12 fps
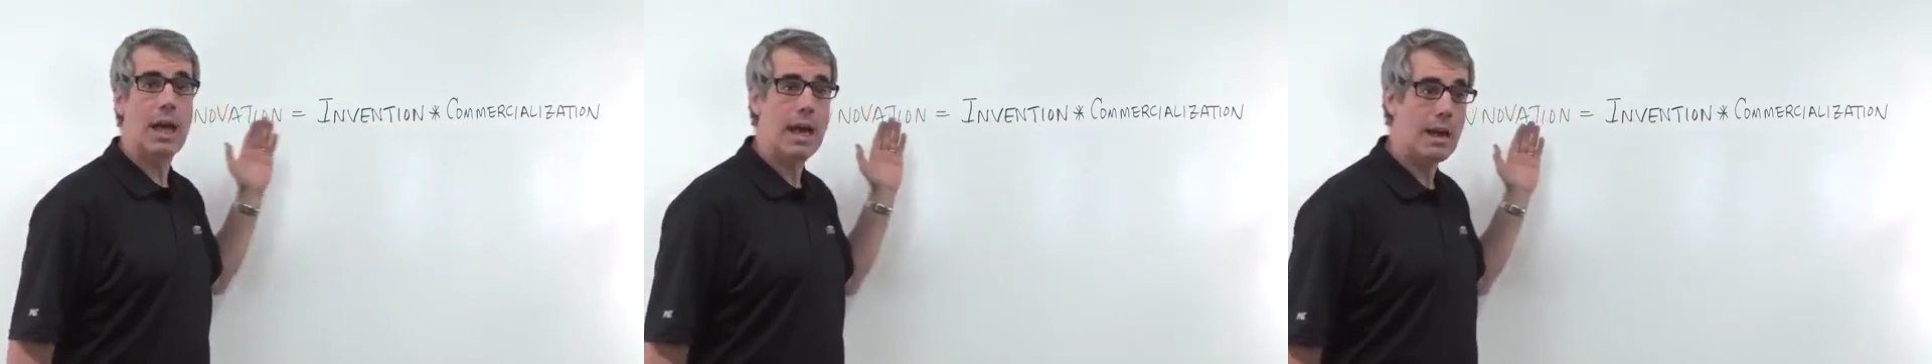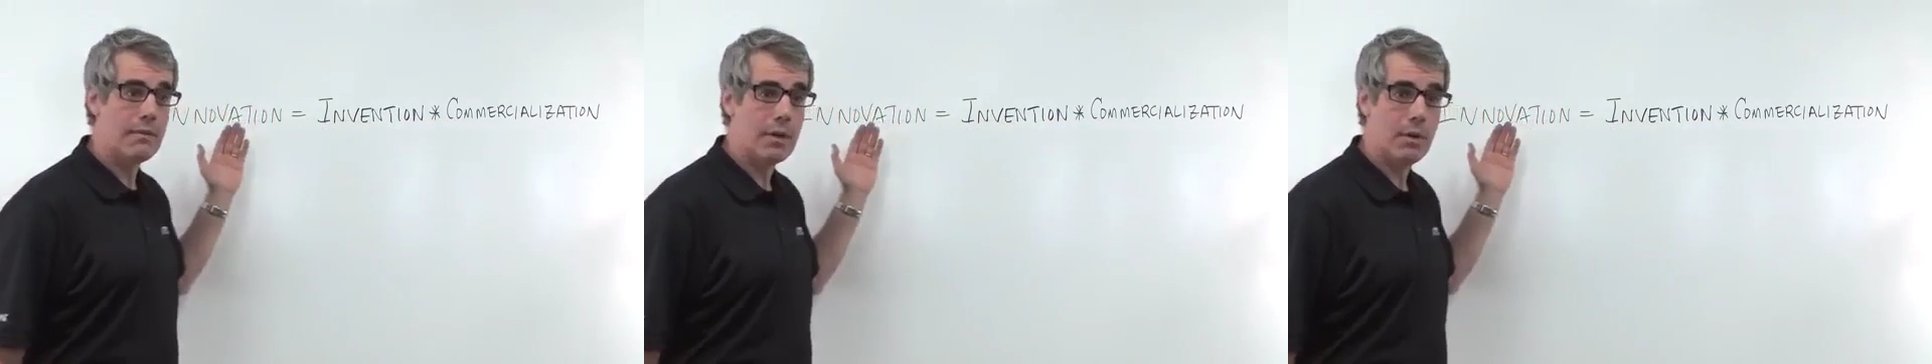
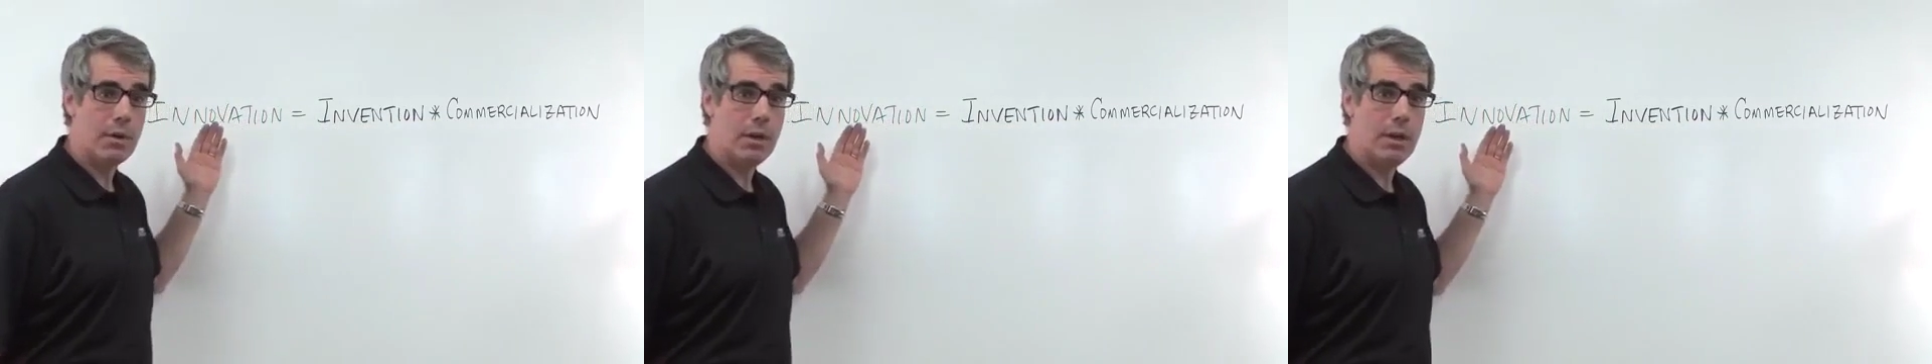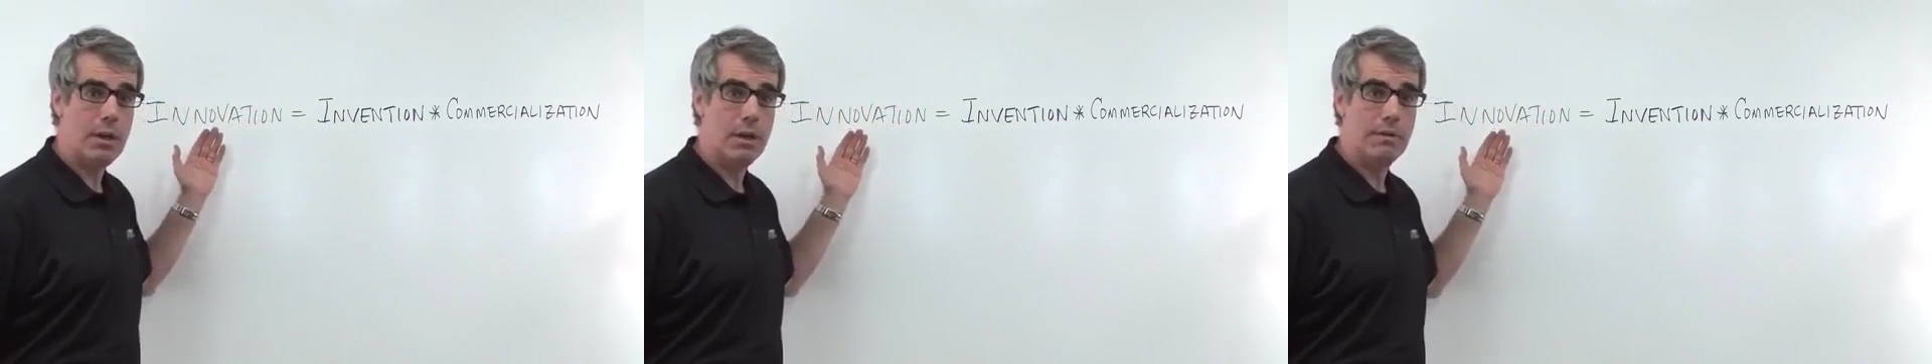I have no
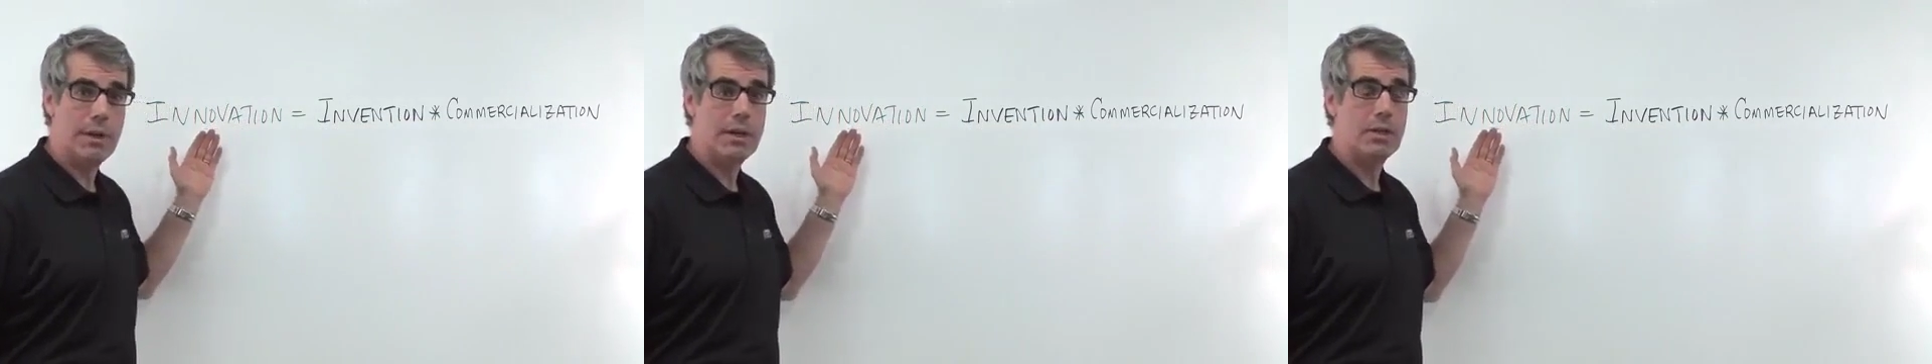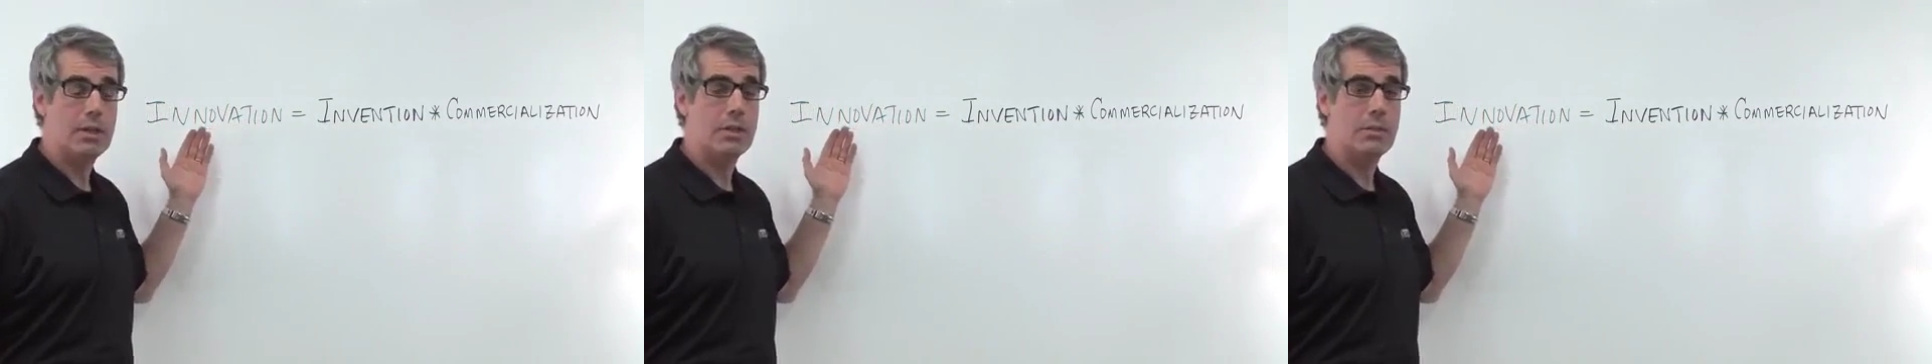
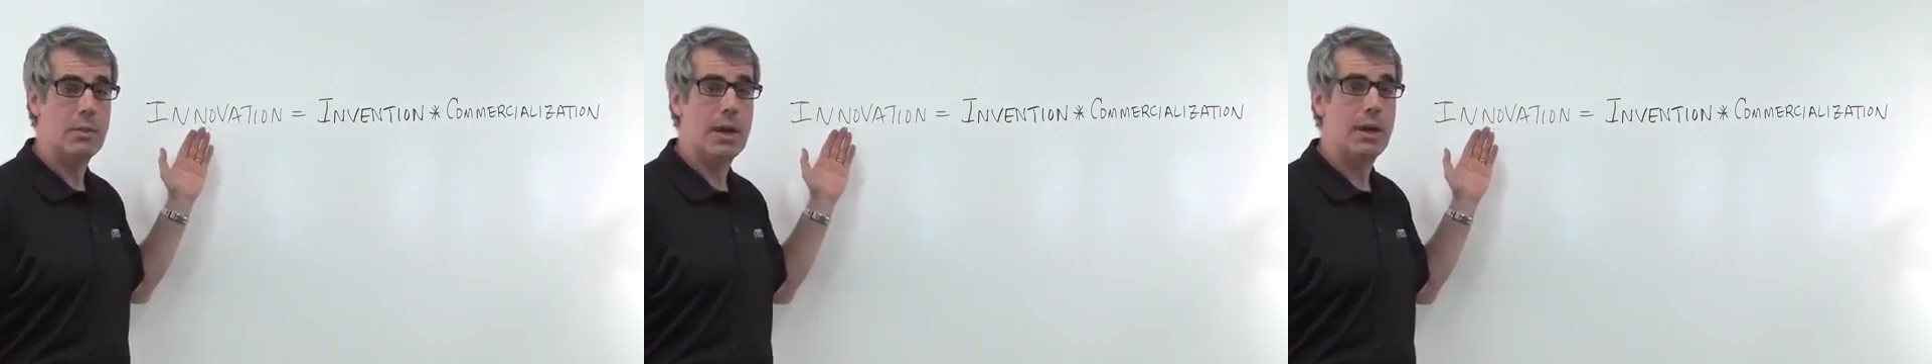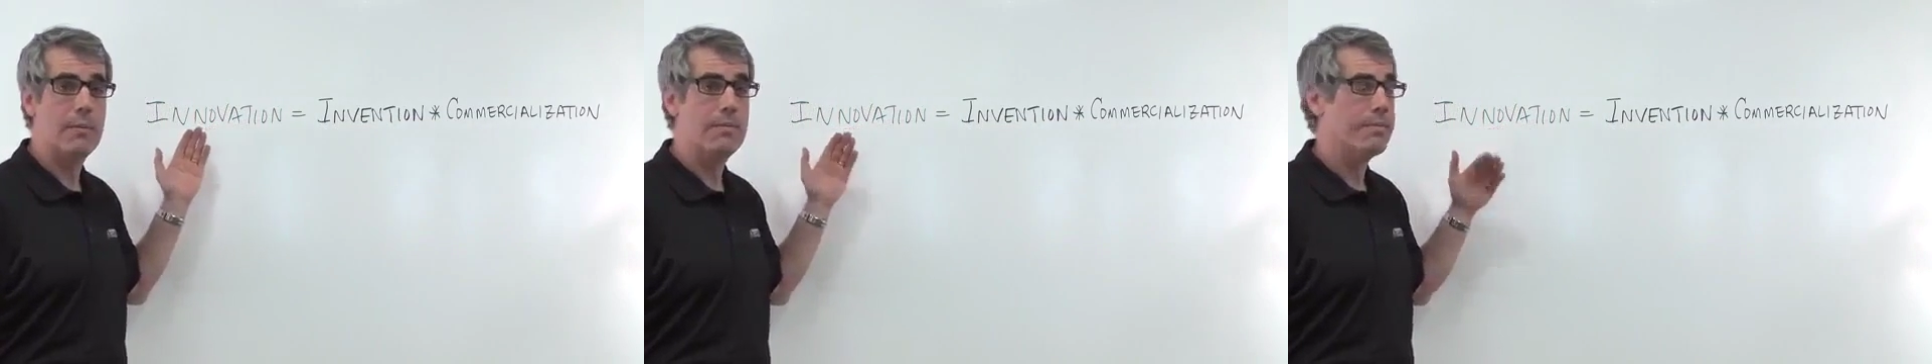innovation as
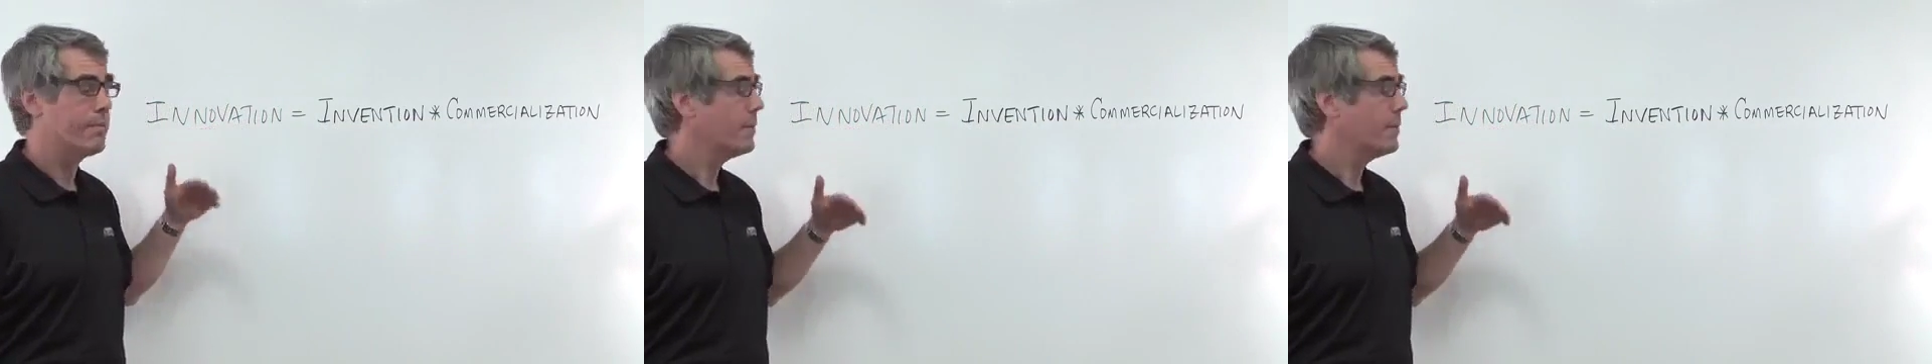well.